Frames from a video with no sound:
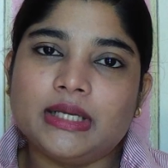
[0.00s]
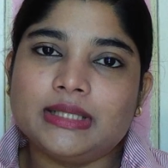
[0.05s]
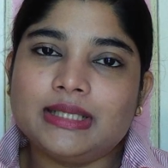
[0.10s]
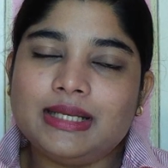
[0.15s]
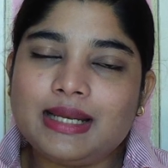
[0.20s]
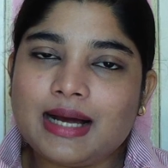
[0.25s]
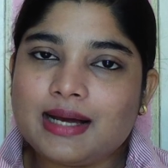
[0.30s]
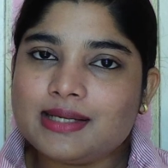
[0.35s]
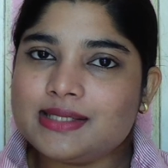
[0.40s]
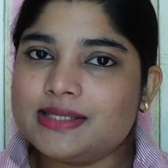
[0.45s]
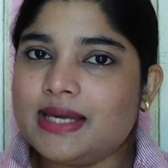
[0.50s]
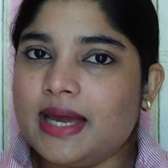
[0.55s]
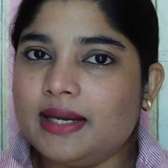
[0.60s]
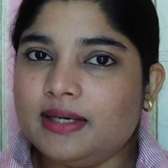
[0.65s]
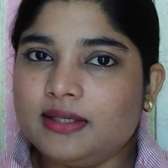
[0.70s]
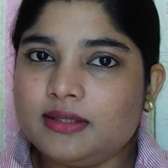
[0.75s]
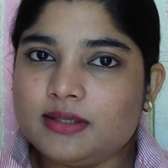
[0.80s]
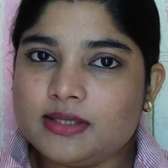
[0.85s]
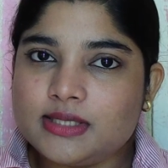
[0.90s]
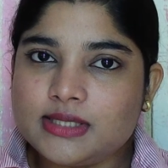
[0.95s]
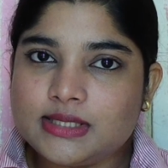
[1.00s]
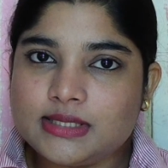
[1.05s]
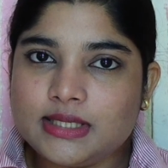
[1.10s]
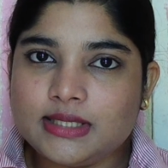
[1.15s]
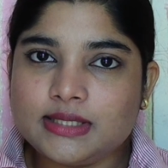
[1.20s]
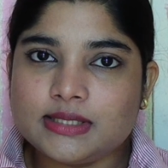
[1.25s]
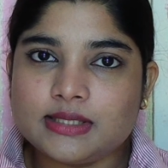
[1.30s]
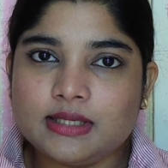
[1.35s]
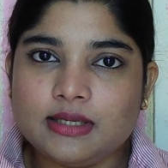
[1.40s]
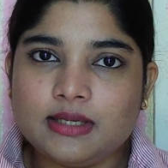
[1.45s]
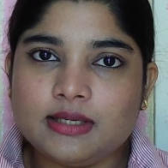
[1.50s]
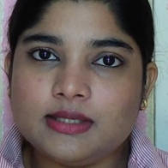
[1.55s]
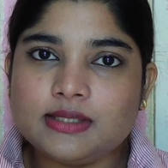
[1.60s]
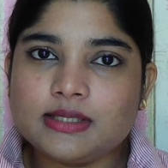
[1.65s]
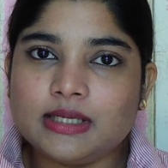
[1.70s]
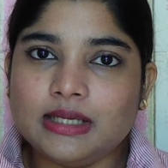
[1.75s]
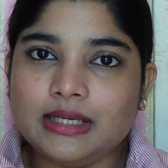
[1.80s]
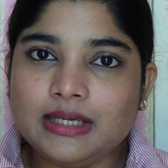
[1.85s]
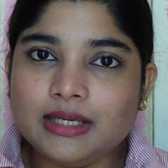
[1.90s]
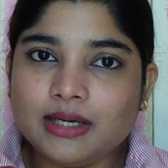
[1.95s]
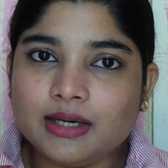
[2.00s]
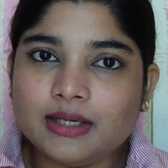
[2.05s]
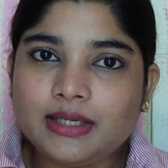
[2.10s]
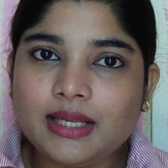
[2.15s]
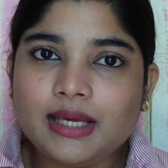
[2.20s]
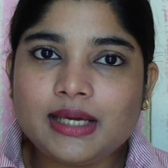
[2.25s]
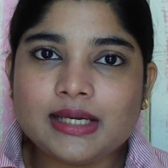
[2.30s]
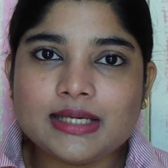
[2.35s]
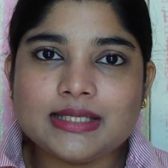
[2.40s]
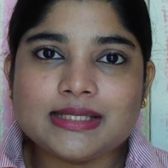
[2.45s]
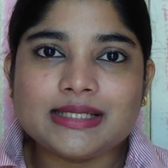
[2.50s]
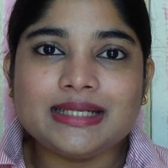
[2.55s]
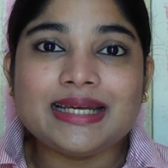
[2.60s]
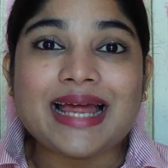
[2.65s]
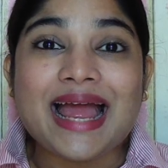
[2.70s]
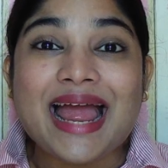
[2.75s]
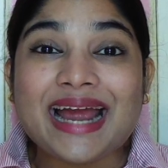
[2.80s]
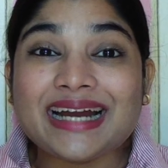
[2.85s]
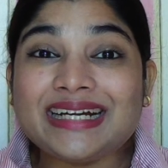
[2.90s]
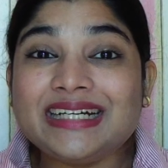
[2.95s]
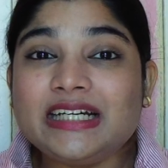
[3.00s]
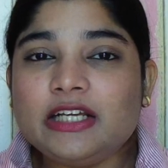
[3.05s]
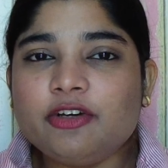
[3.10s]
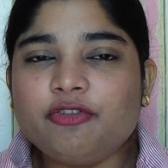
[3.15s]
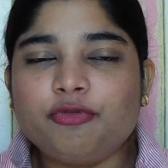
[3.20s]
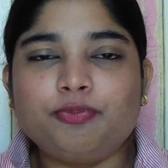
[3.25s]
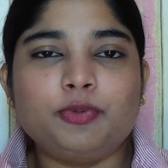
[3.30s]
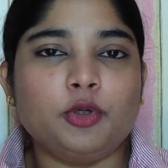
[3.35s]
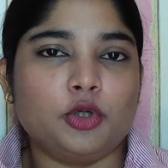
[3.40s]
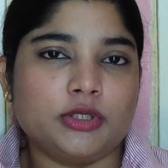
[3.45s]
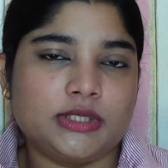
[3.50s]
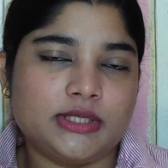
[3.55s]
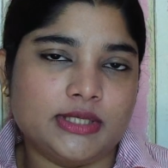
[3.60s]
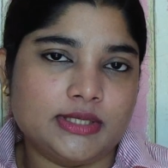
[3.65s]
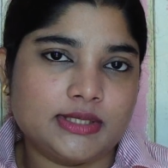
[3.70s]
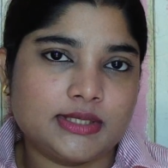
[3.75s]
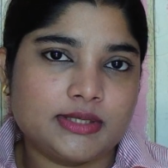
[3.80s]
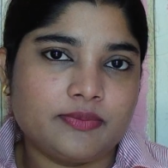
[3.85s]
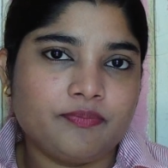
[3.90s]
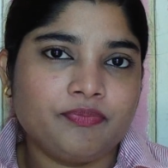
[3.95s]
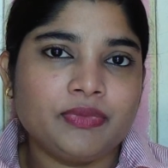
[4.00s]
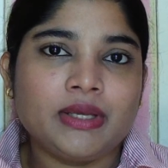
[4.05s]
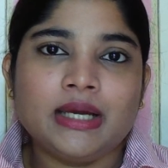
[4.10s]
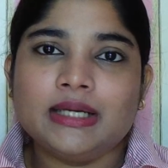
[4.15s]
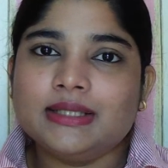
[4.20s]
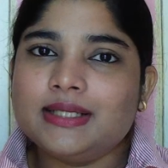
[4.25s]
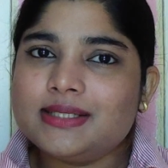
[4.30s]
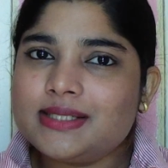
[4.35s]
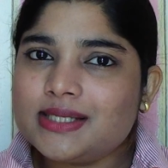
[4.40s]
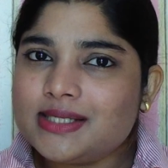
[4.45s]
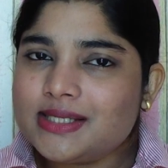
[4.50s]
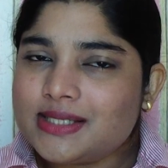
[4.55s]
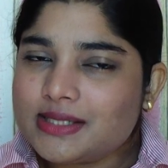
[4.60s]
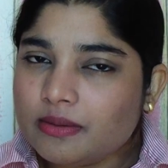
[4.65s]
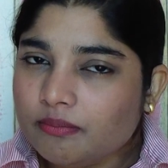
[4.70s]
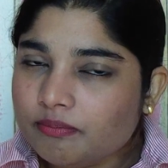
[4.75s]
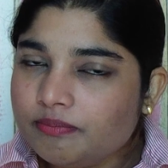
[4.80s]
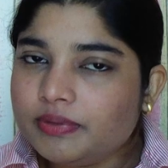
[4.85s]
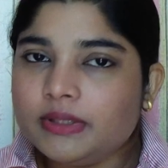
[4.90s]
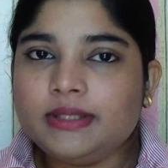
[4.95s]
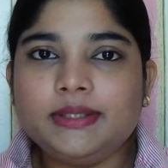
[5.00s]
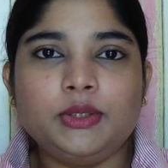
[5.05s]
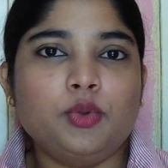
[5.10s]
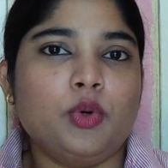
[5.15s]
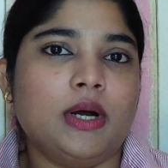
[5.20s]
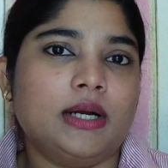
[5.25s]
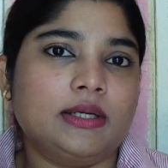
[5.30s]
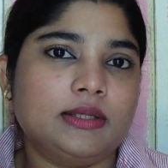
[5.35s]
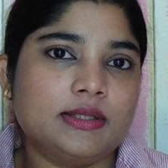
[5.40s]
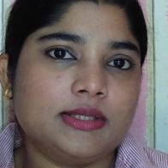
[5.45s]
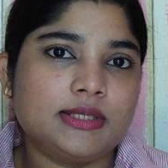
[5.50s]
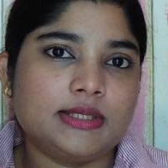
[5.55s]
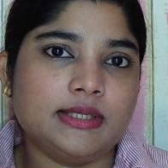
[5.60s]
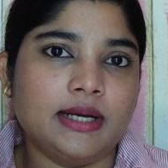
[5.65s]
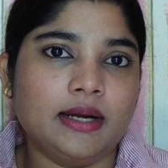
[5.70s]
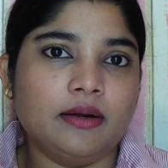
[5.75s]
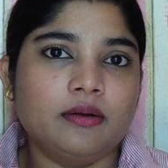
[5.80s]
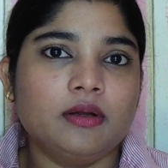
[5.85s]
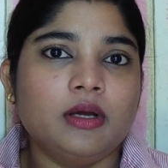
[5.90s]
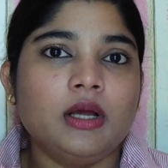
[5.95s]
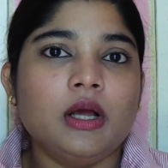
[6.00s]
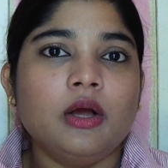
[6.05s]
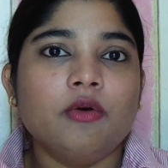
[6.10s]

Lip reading: The last characteristic is learning is an active process. This is simple to understand.